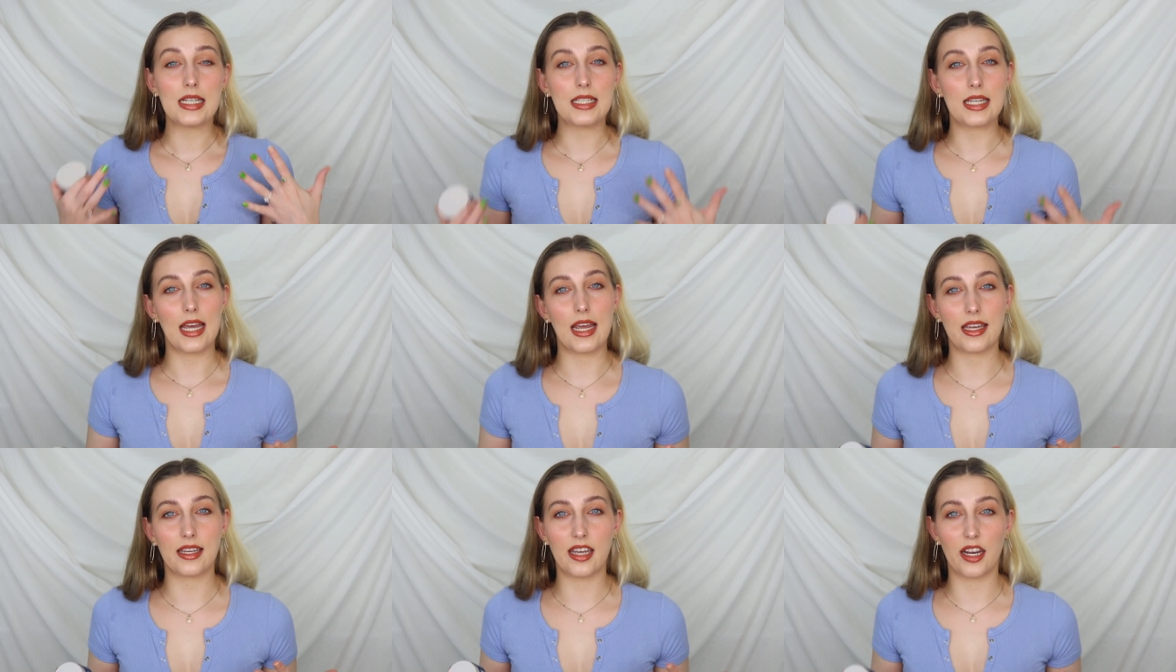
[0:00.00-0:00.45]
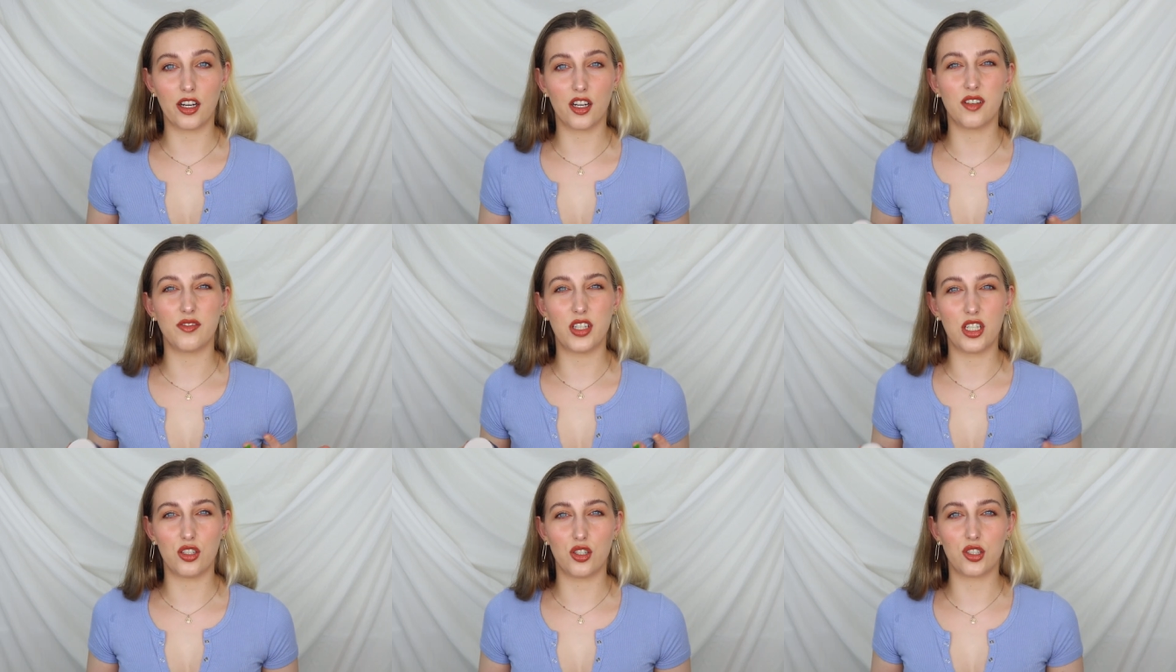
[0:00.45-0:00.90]
take care
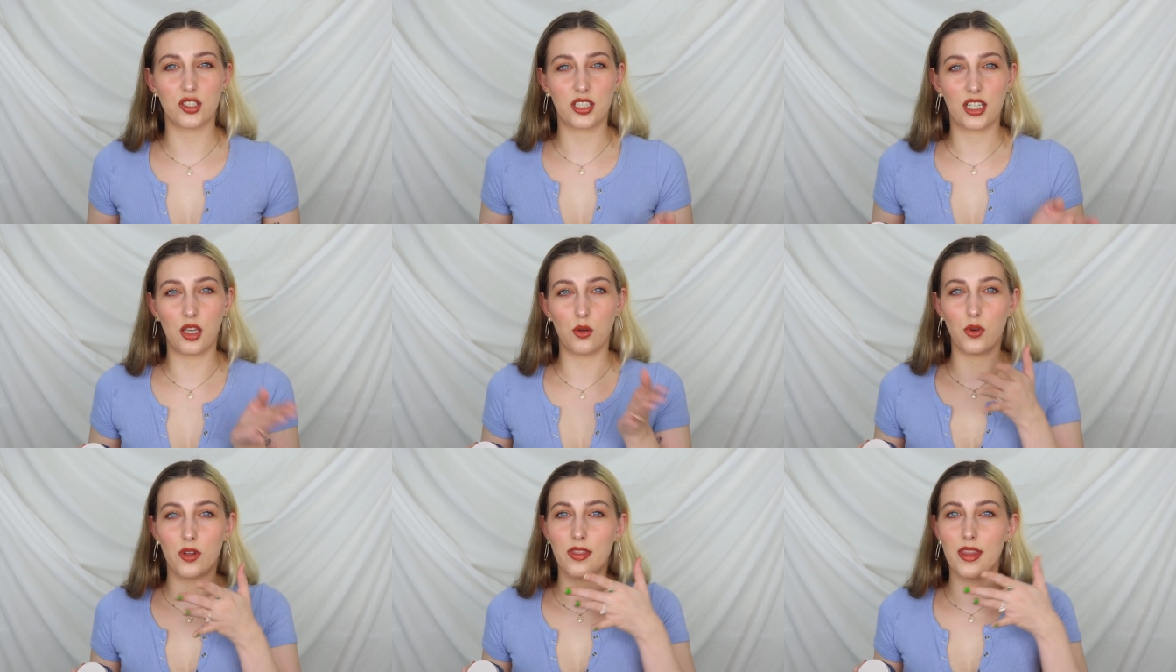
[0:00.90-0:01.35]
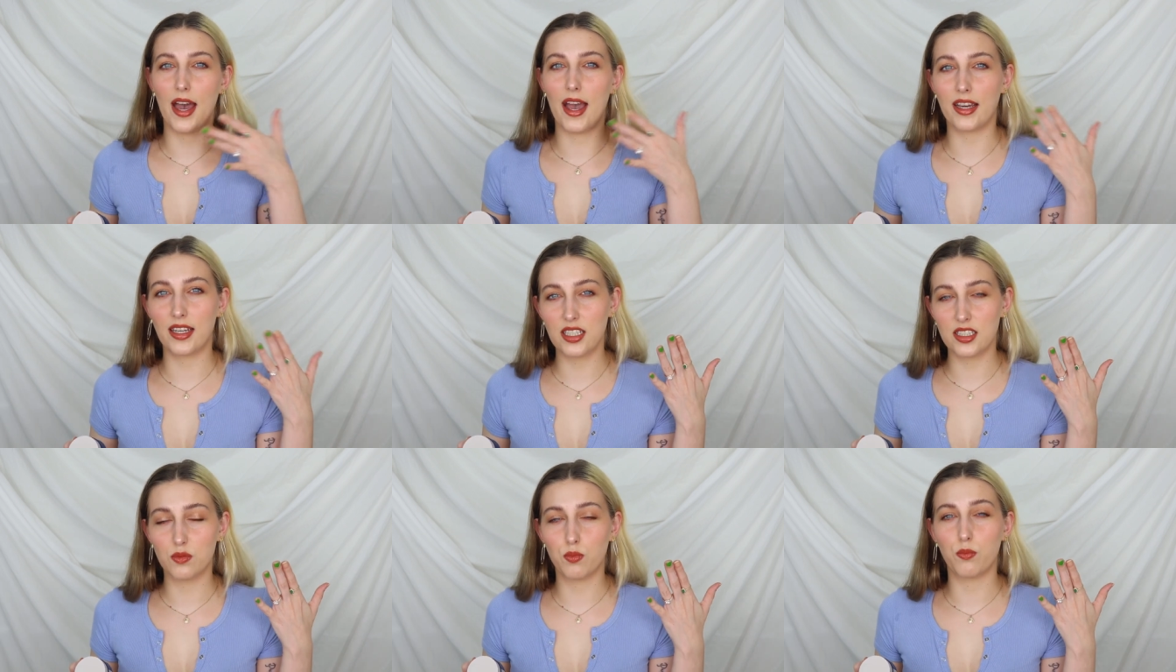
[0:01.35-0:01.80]
of in your skin. When
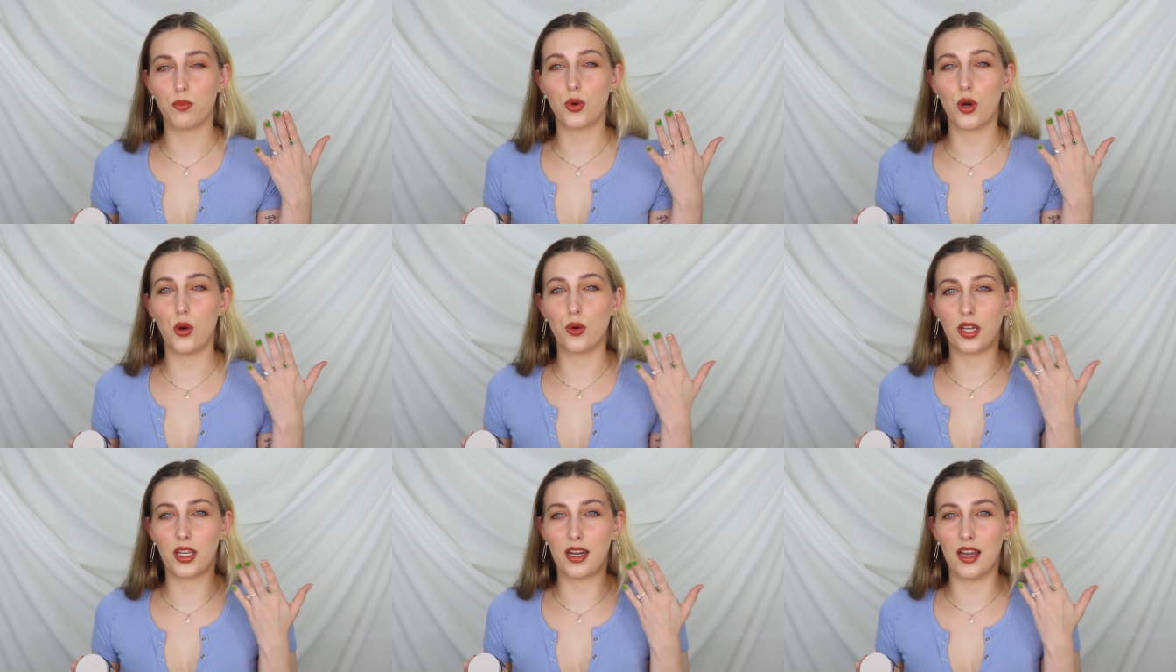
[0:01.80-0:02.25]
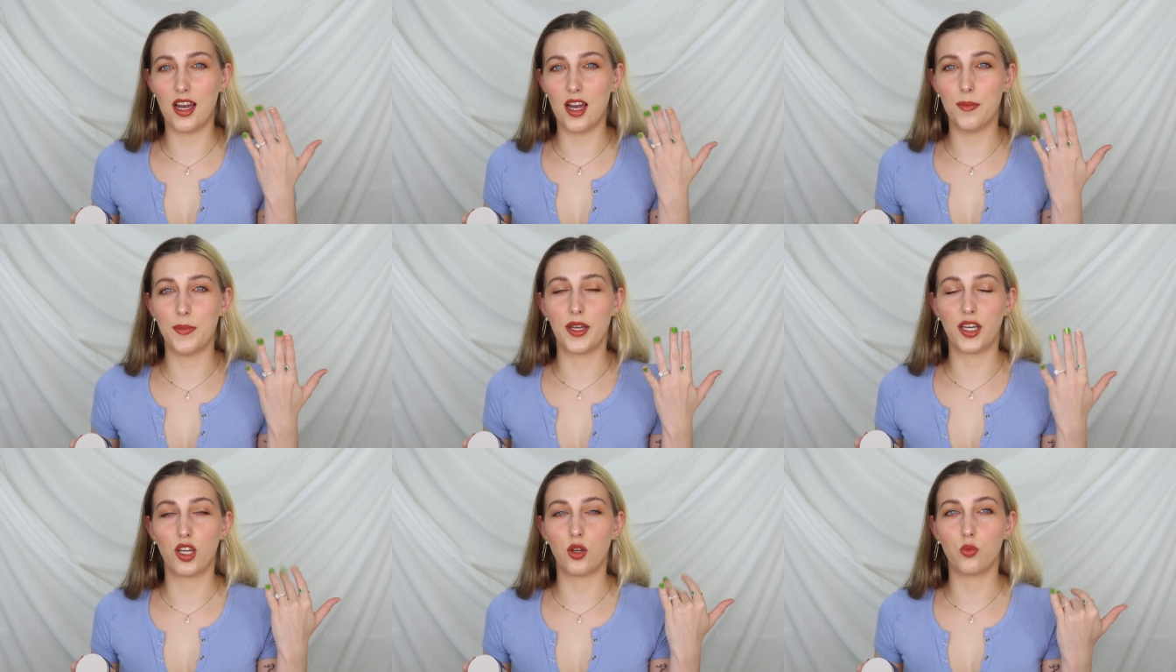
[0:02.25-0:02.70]
that gets broken
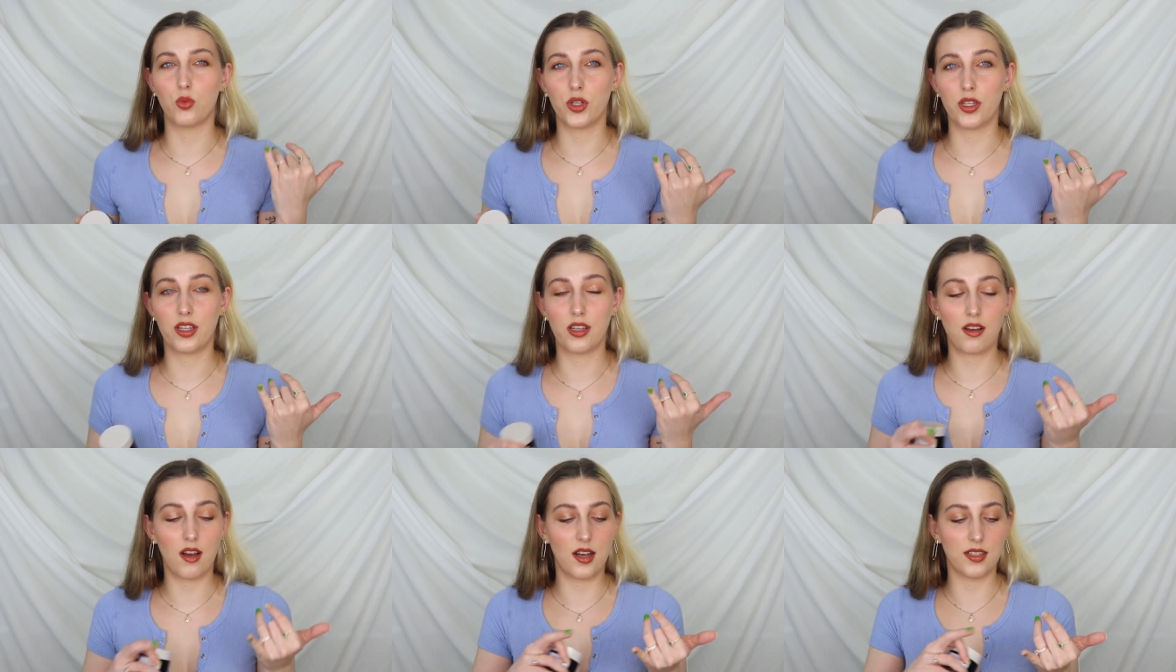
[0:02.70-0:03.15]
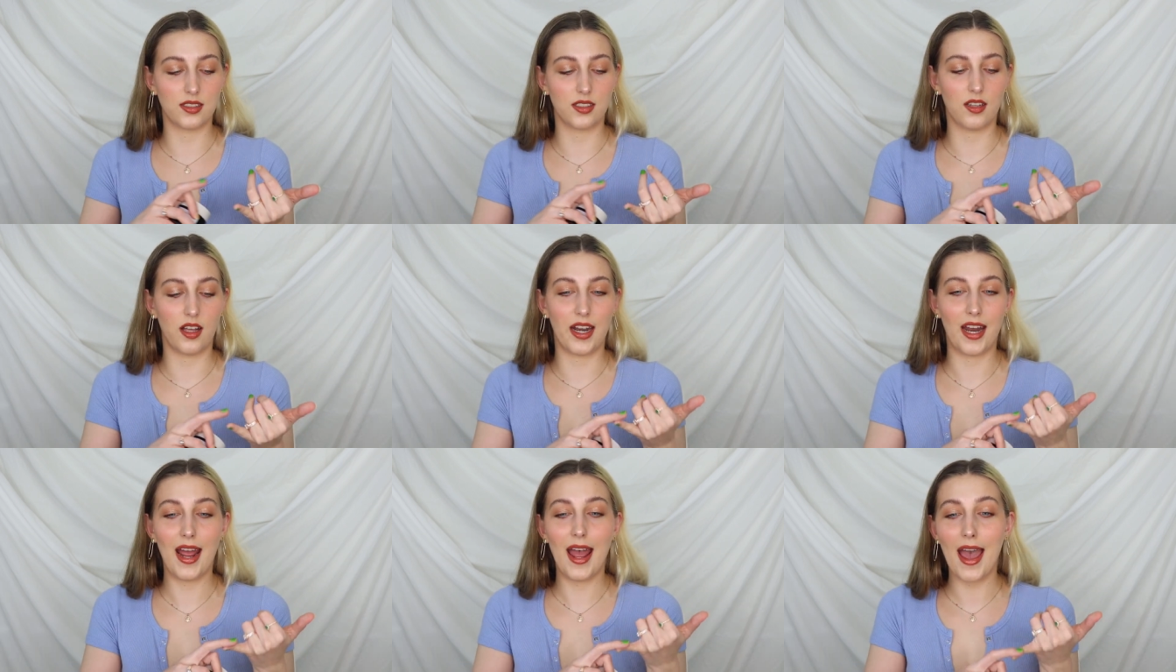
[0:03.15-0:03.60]
up, it can really cause a
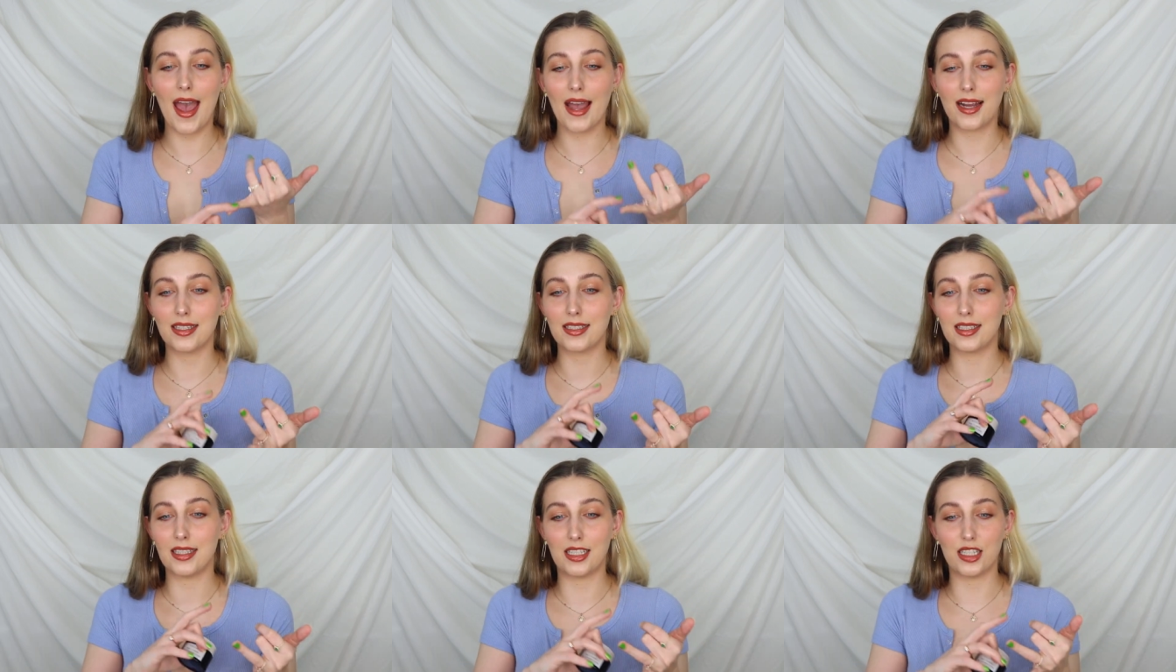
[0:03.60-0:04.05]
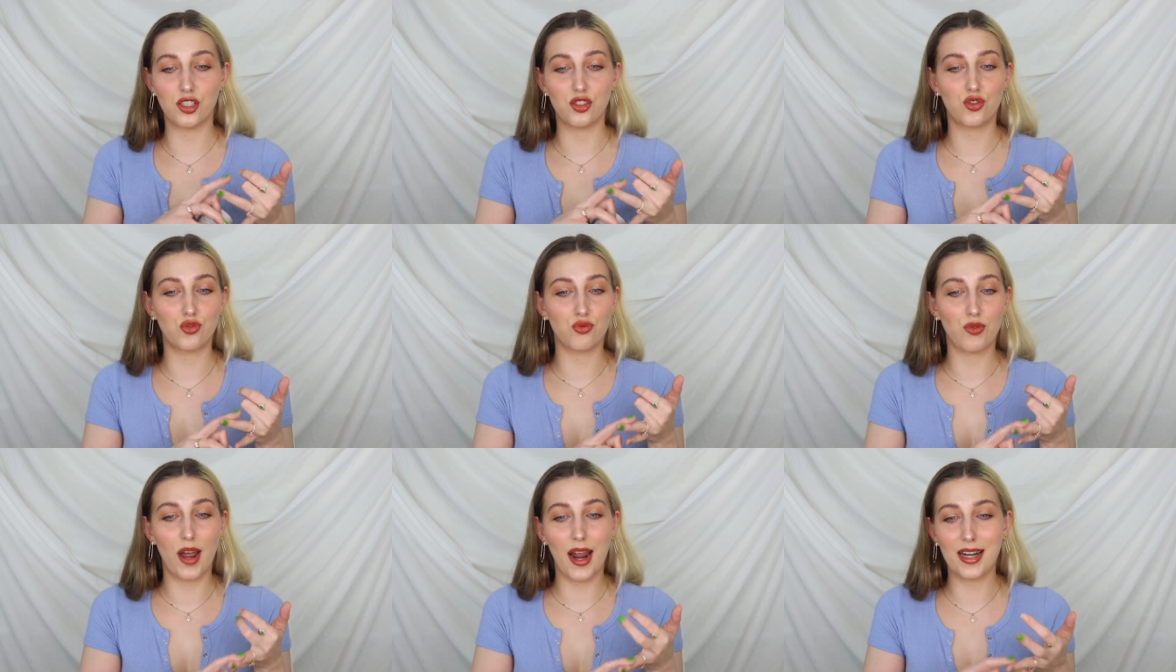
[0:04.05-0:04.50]
lot of acne,
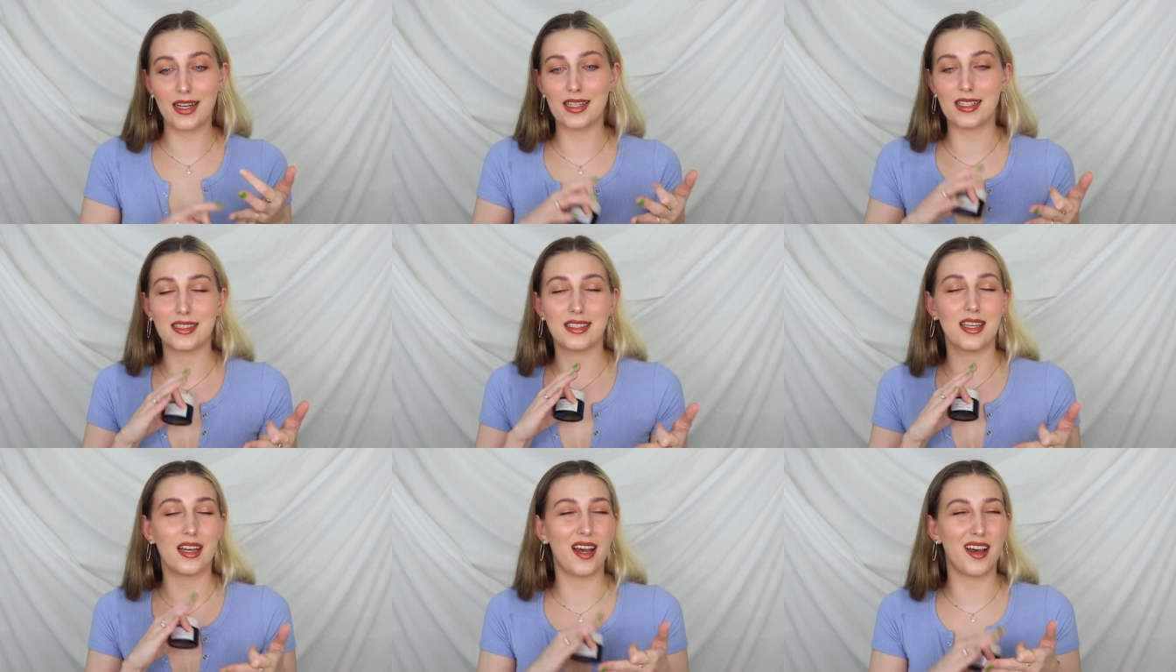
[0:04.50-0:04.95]
dryness,